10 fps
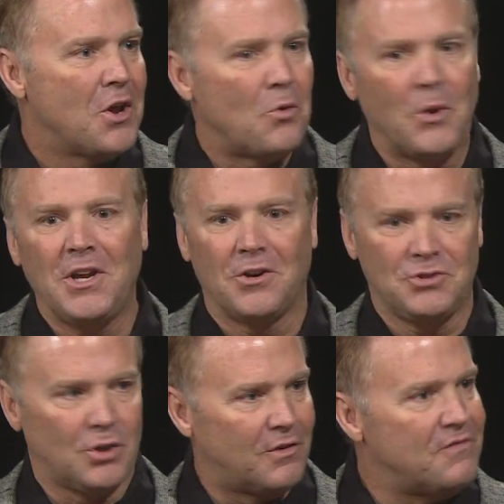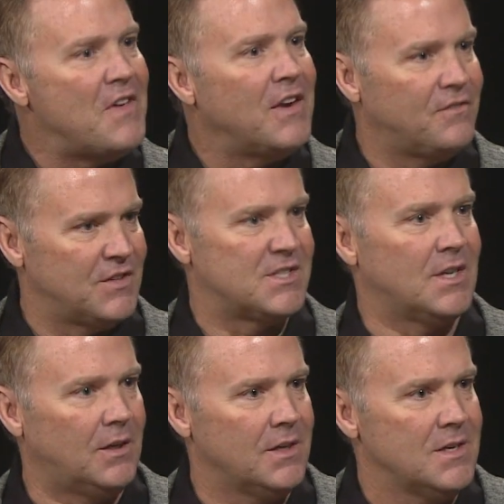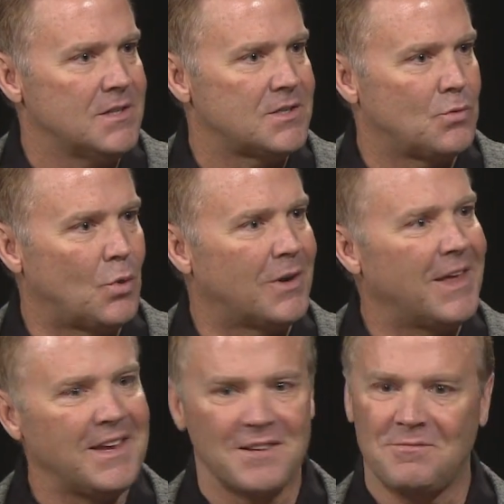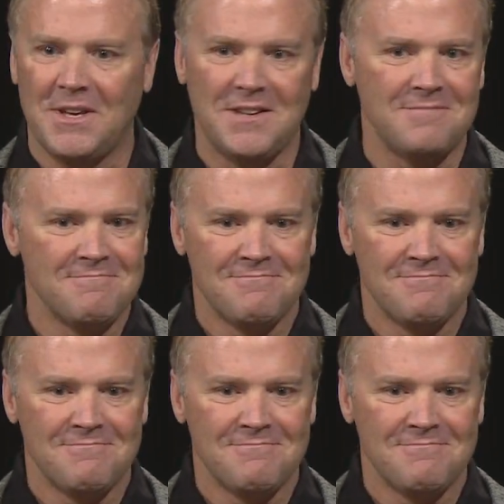We go to event facilities where they can be,